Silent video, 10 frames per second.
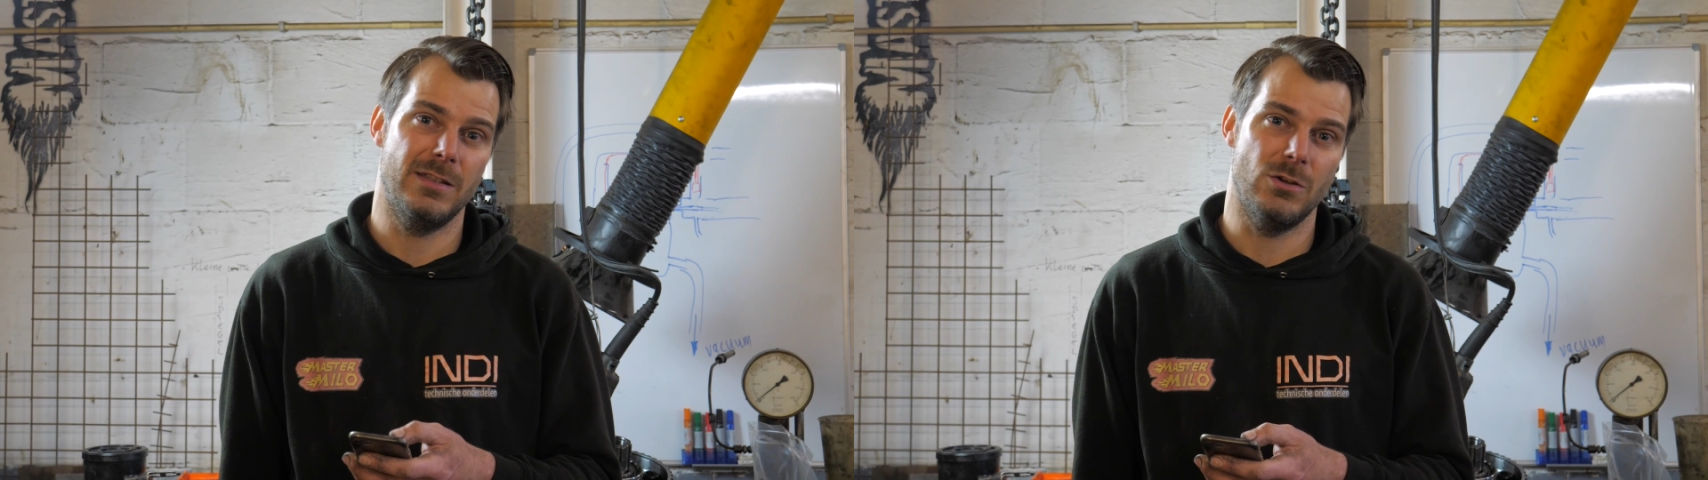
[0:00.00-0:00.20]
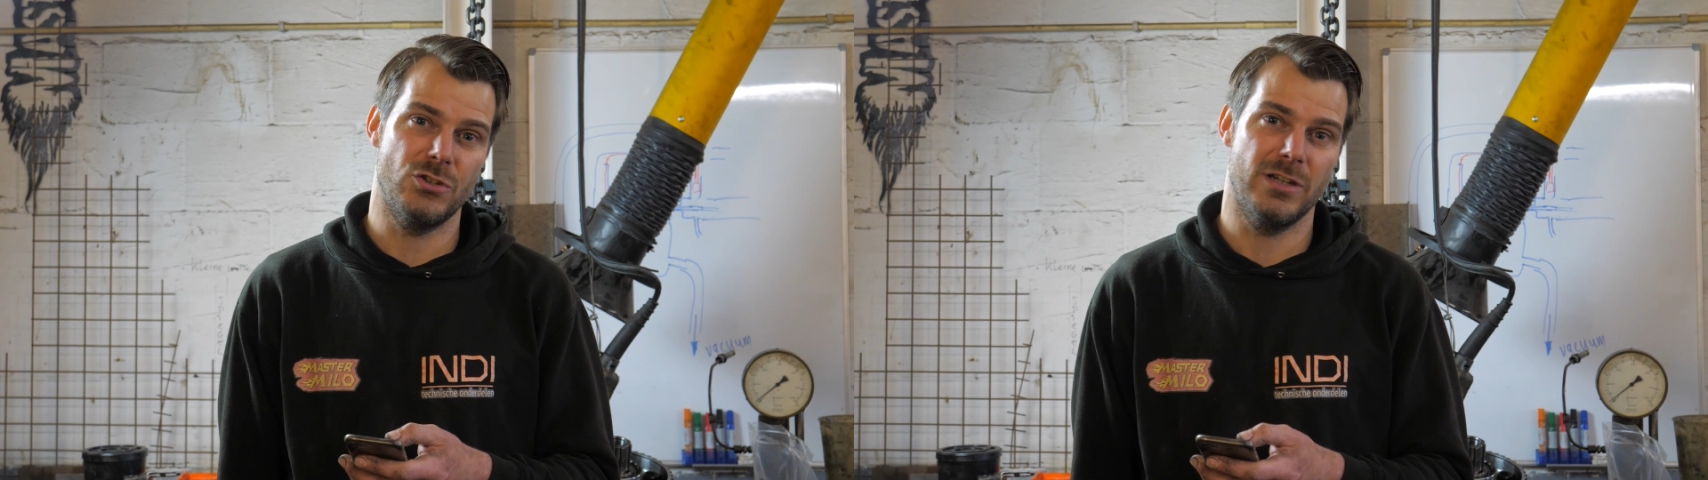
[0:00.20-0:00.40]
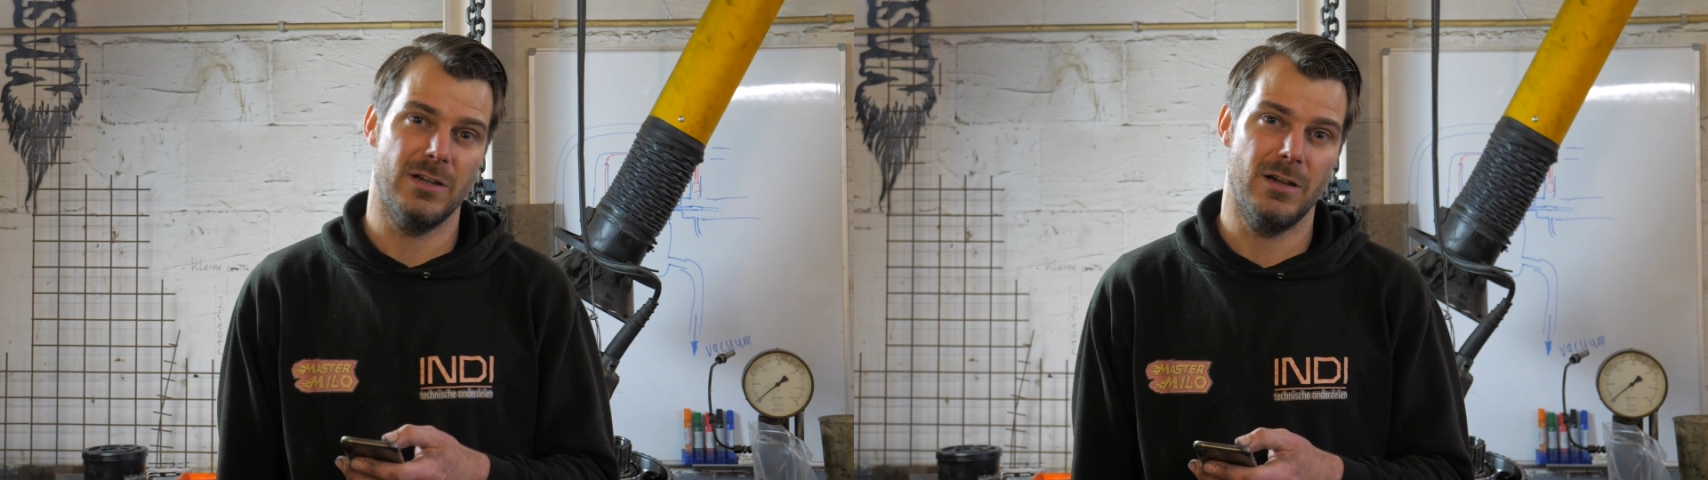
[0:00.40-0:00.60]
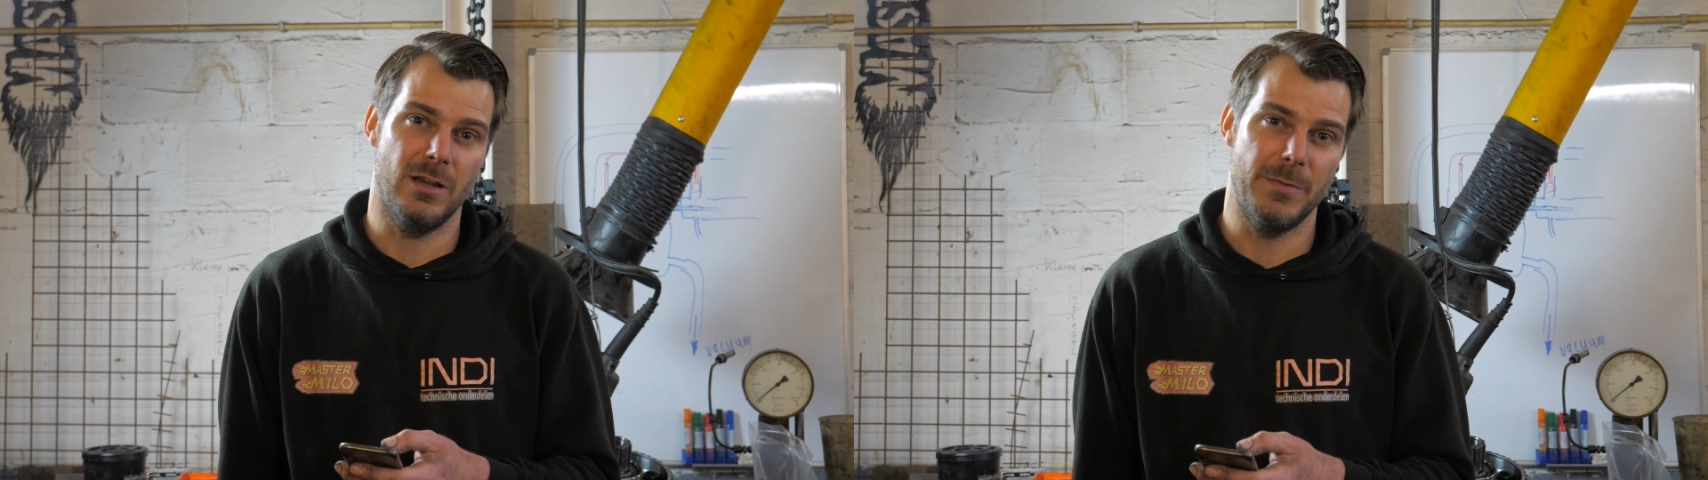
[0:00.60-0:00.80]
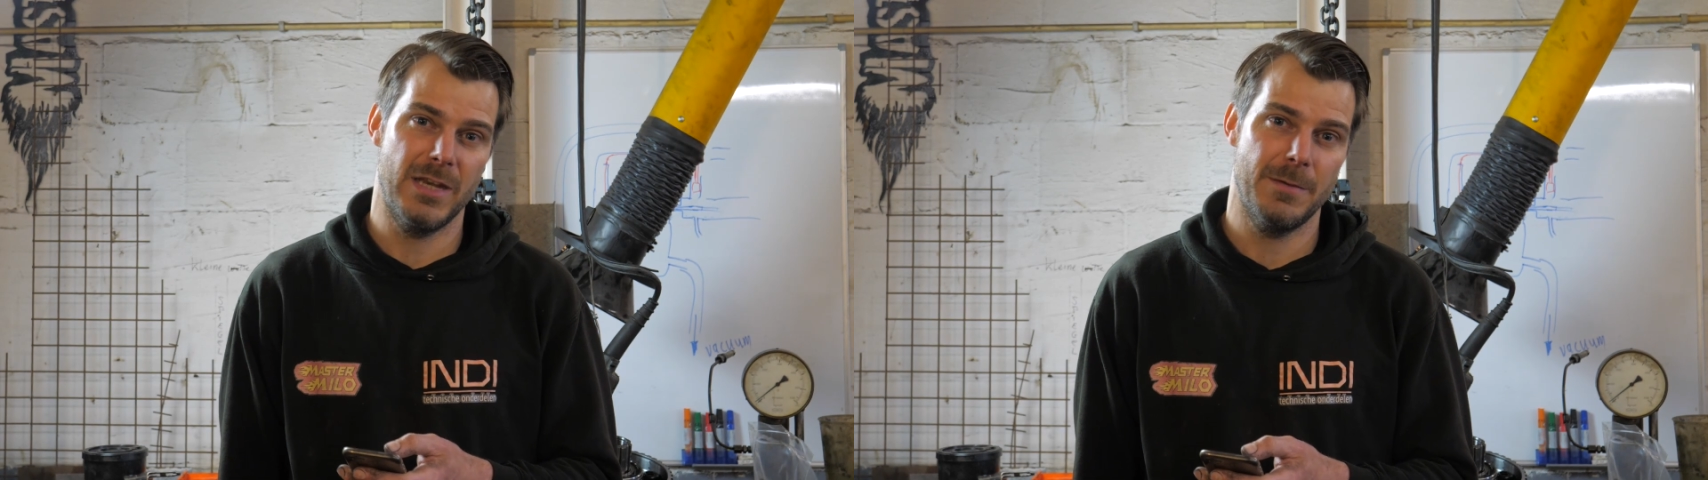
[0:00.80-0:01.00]
those are
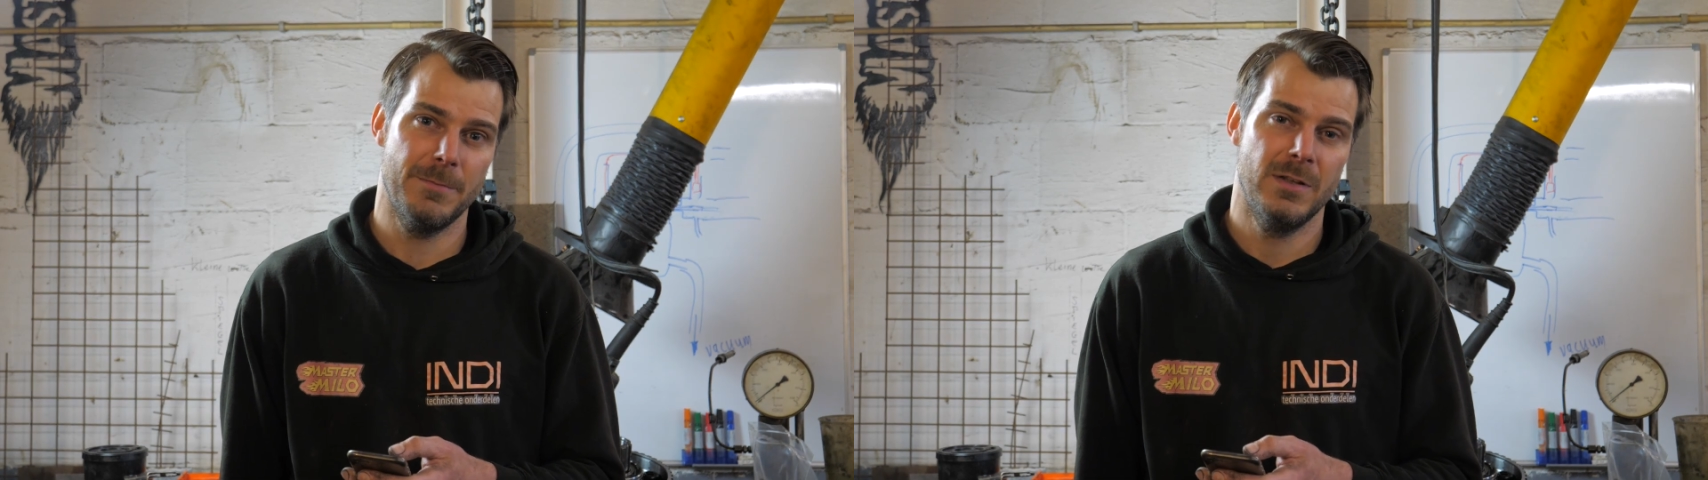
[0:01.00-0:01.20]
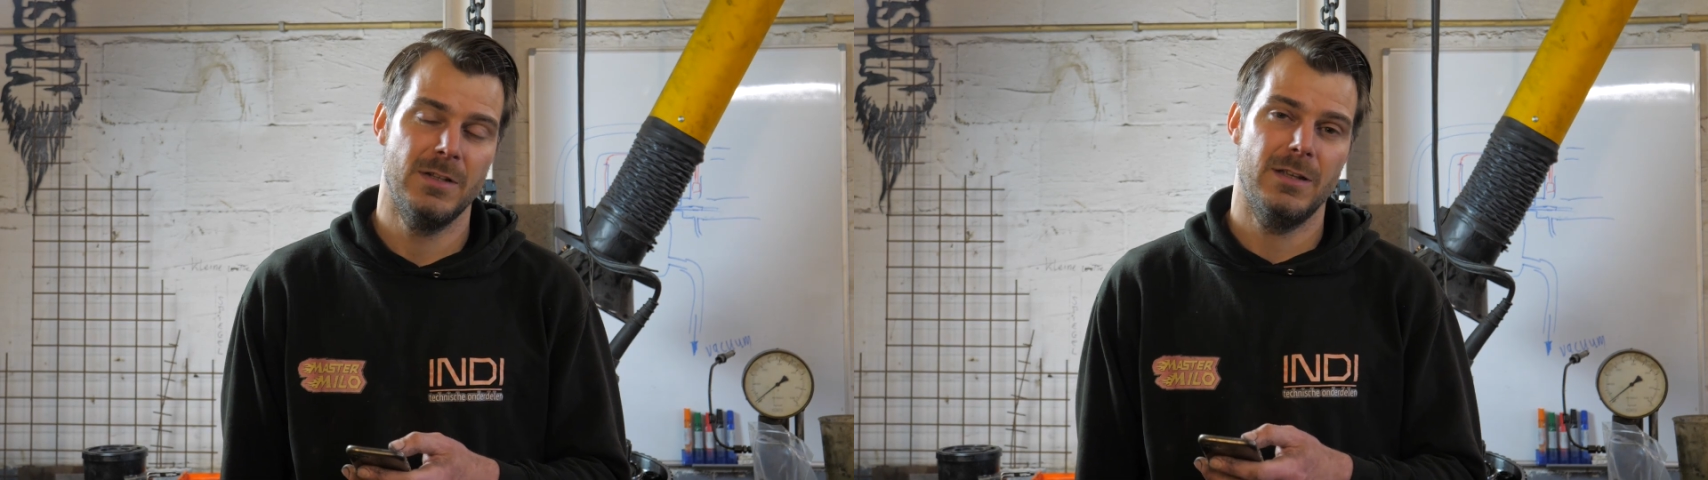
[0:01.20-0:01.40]
aluminium.